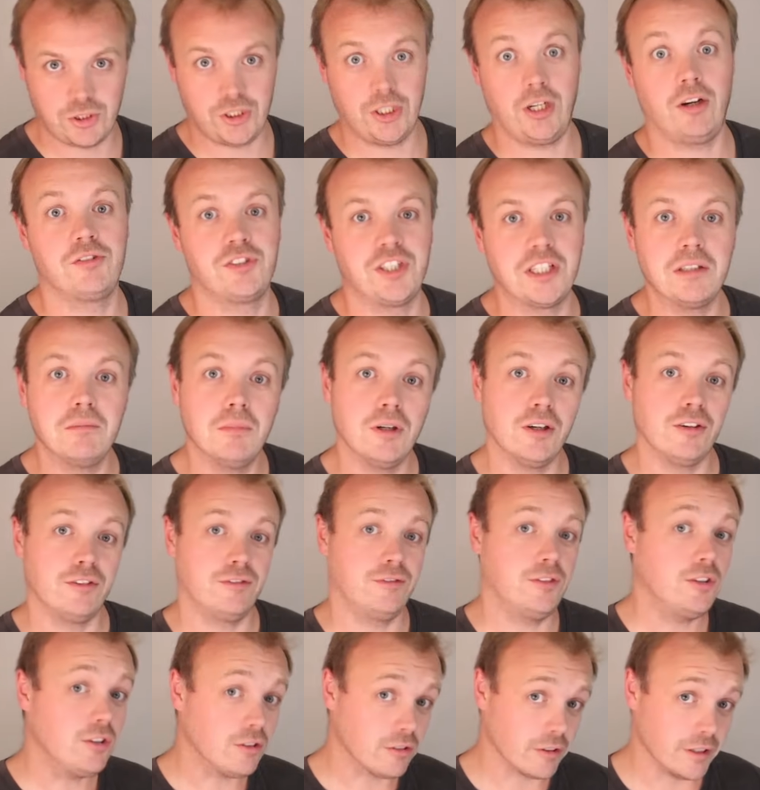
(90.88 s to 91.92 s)
charging more
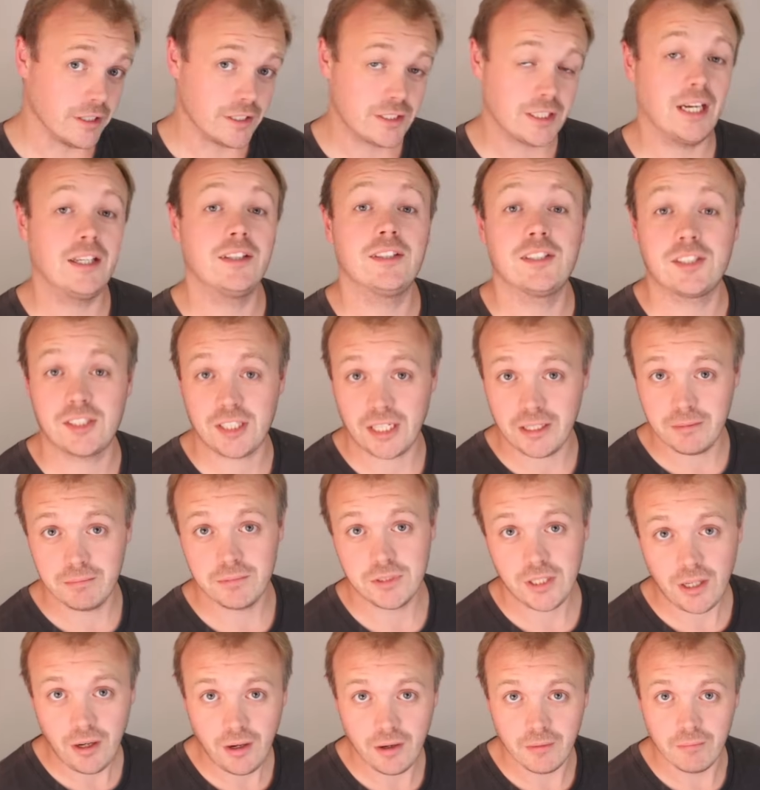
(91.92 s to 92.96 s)
for it at the same
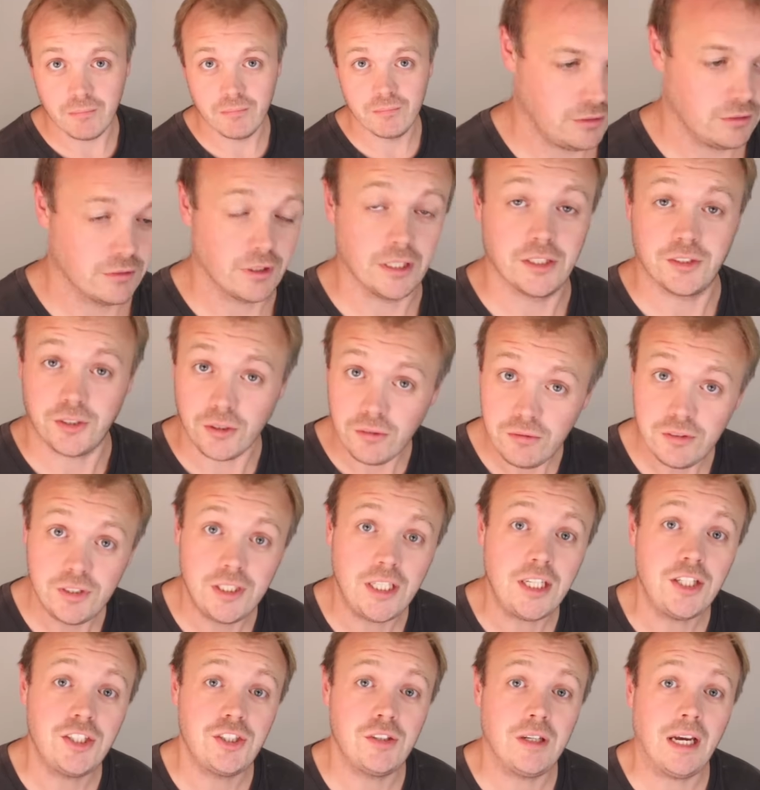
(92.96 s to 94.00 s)
time. They don't
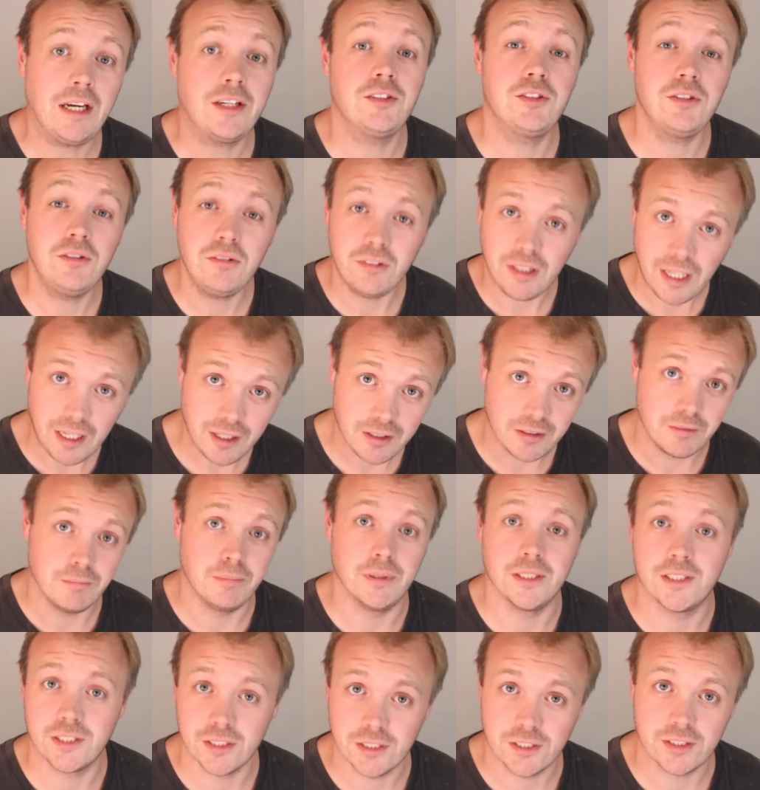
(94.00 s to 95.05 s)
teach you how to do that in
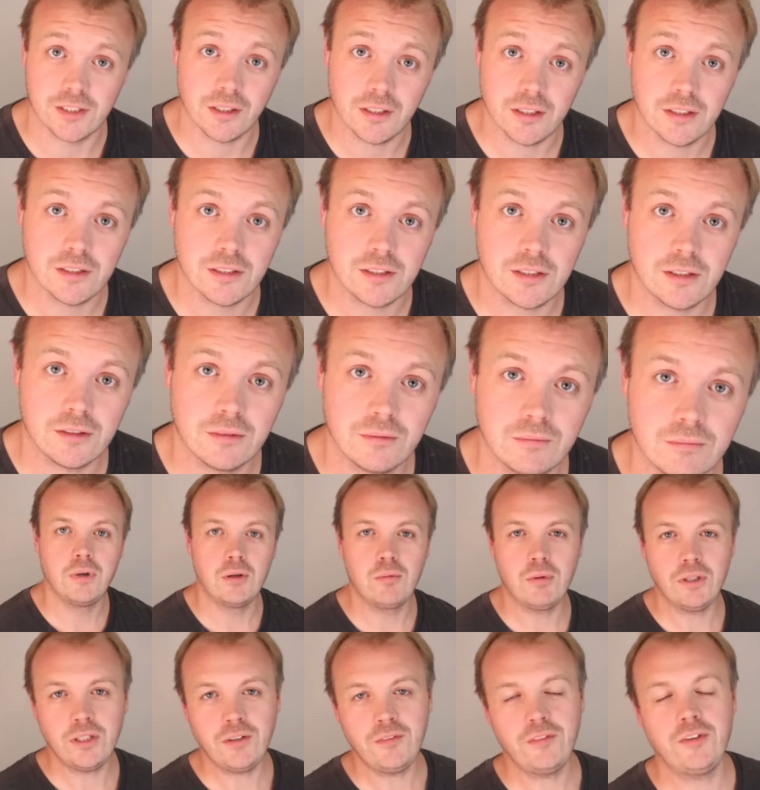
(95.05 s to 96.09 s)
business studies. But
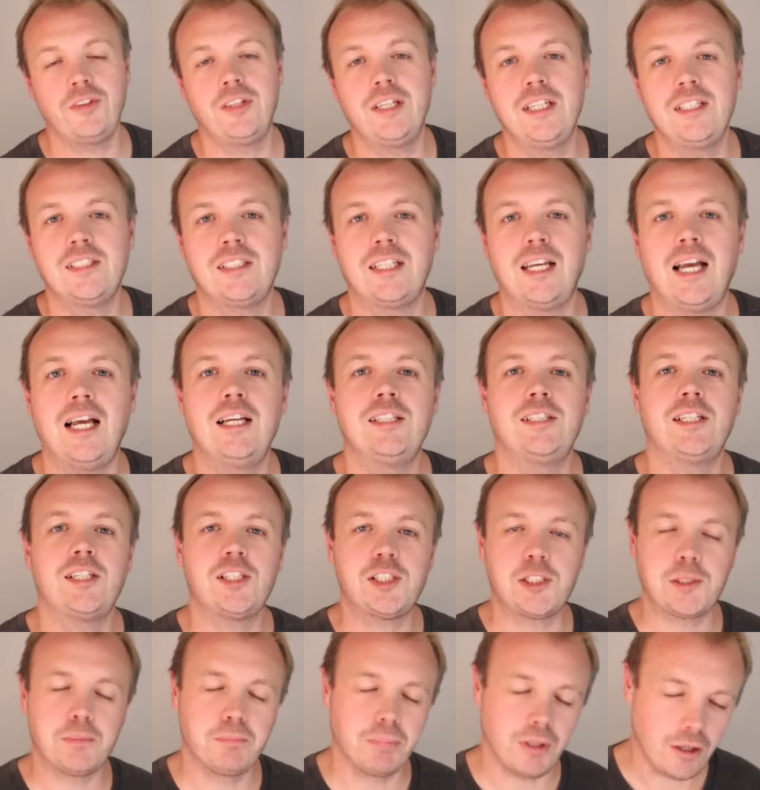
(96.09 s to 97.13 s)
one of the things that has
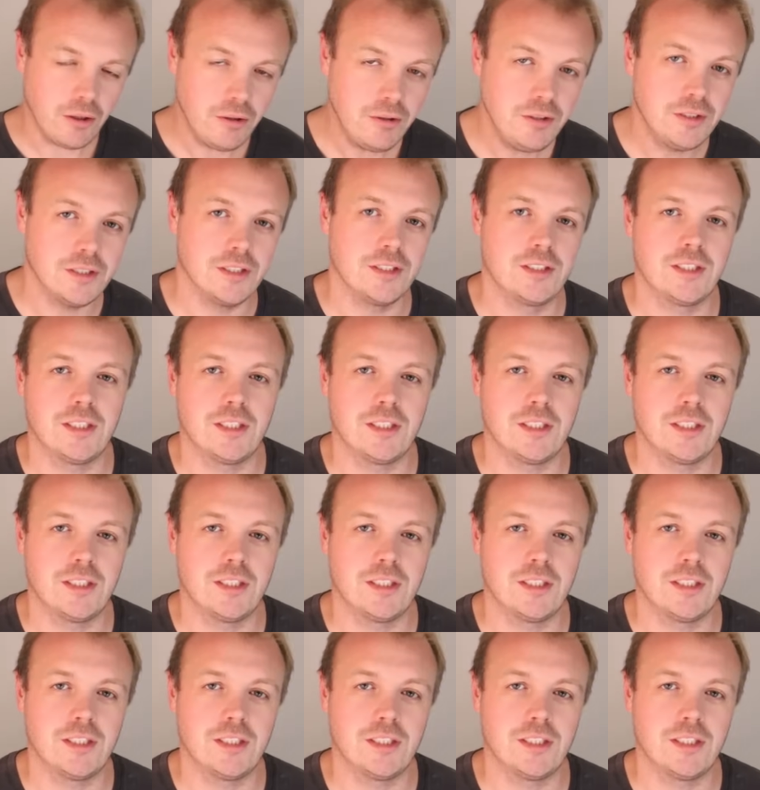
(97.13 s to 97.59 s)
exploded